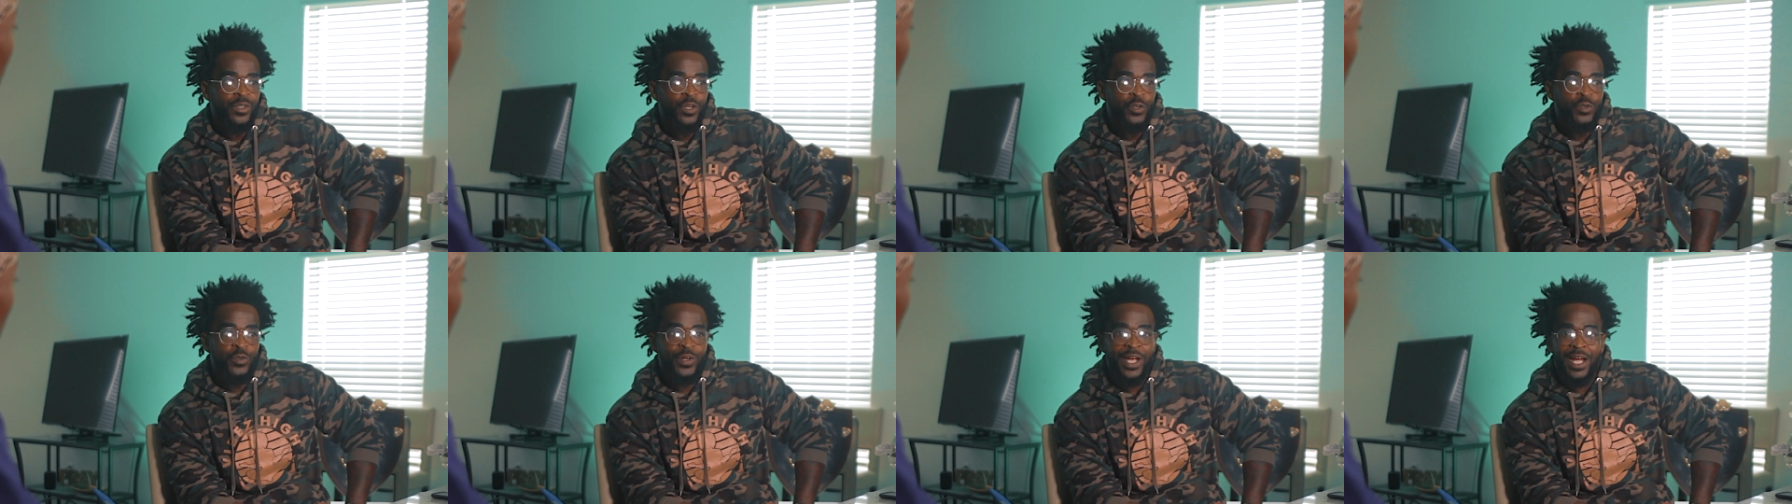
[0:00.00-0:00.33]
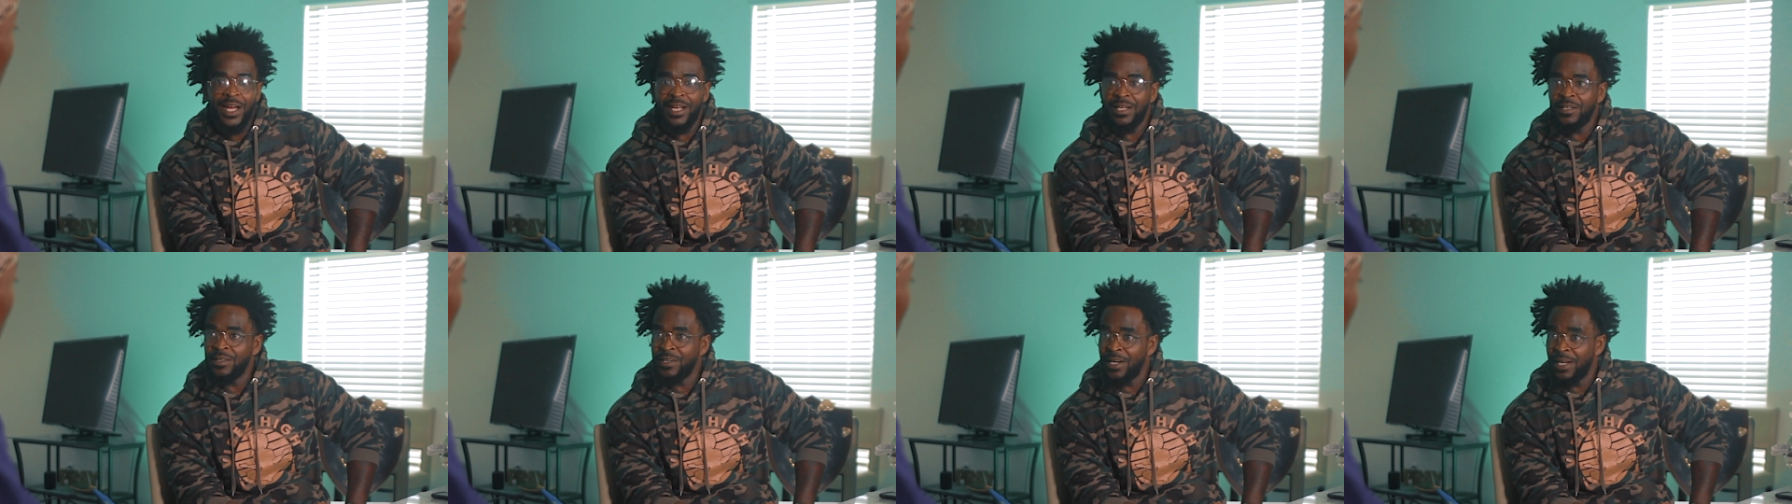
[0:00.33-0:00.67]
you
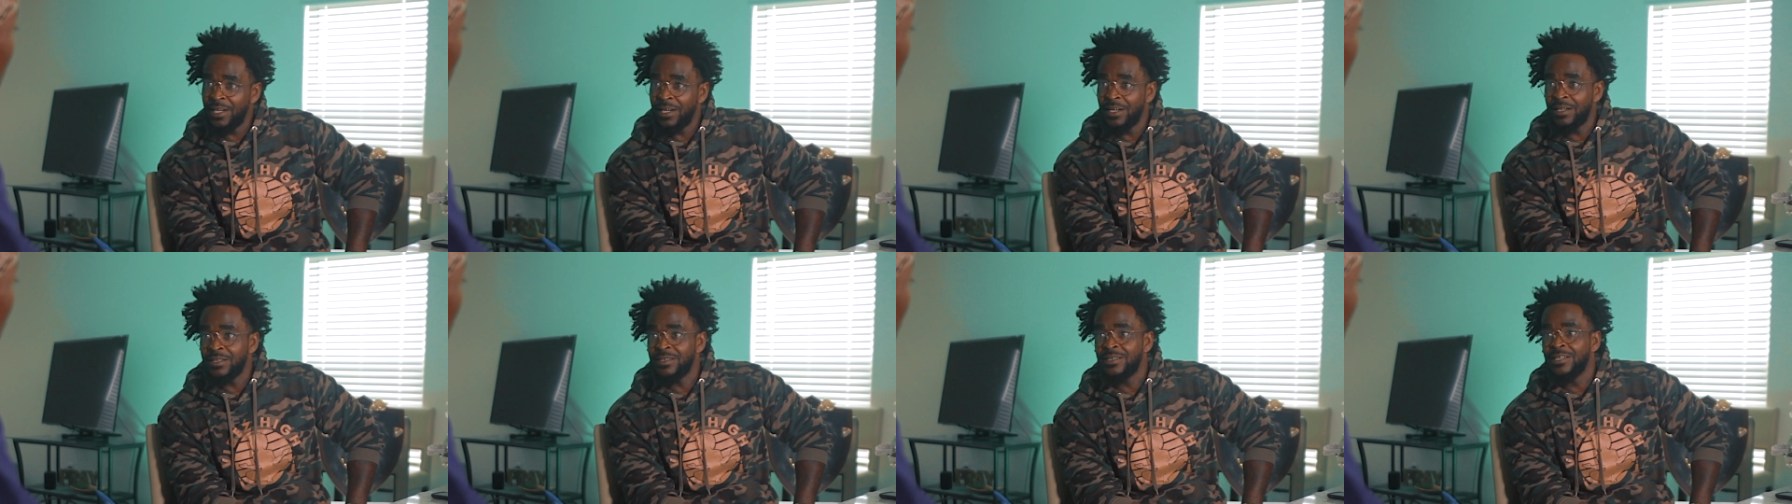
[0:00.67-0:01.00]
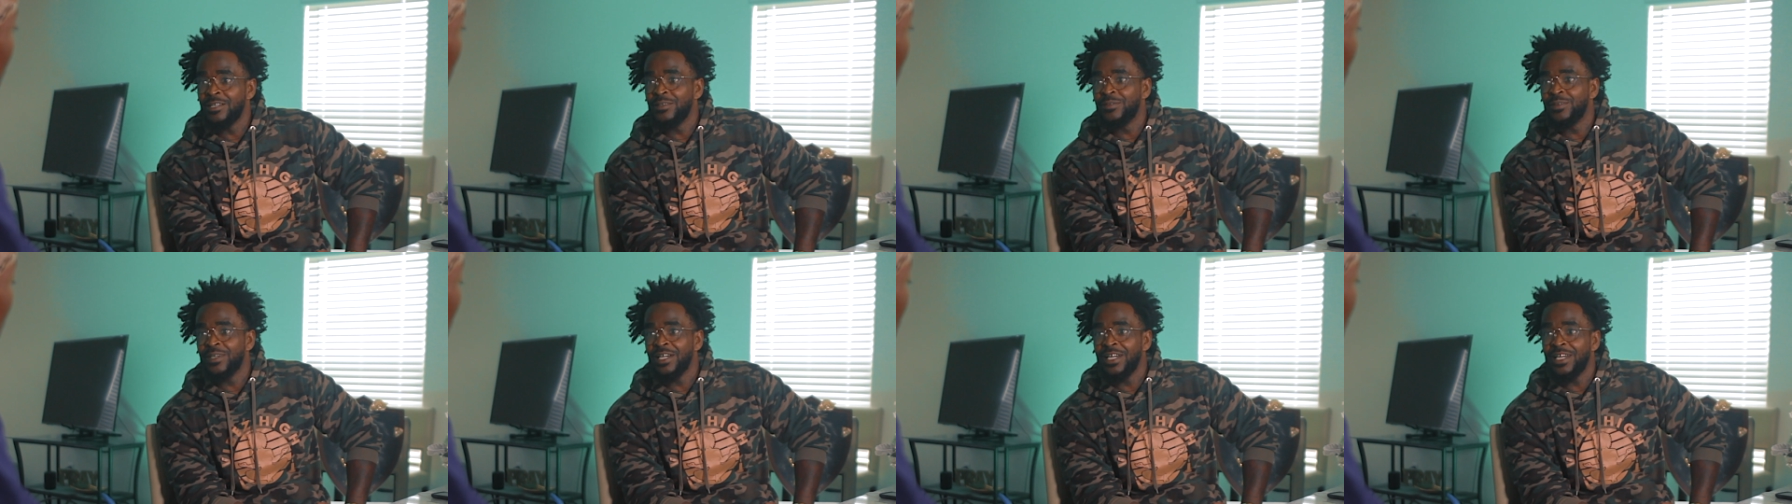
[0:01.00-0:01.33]
got you got a lot of
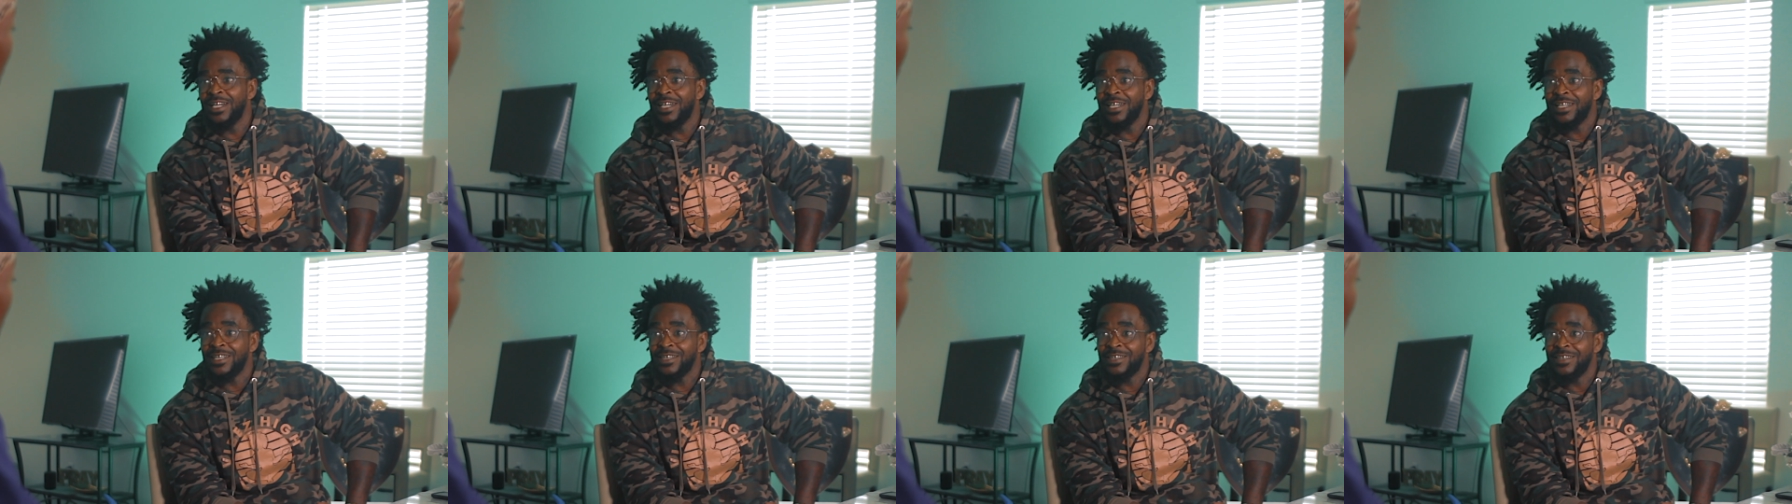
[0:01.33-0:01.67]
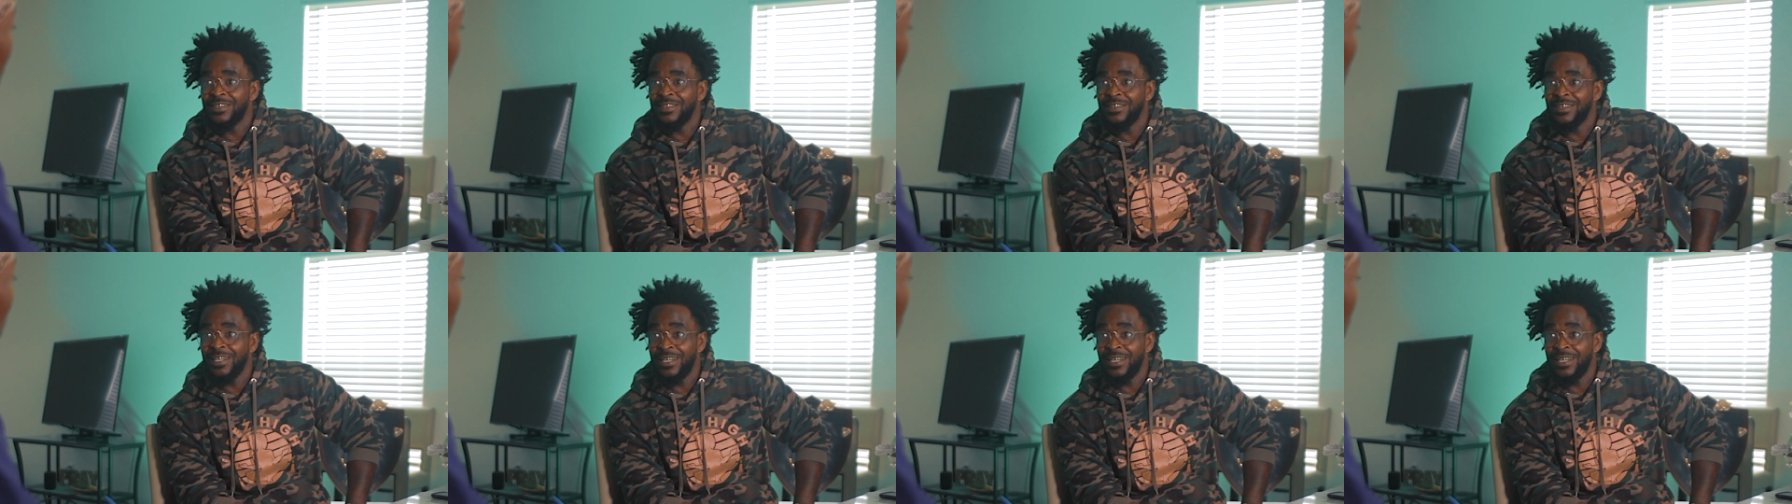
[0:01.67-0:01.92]
tough guys,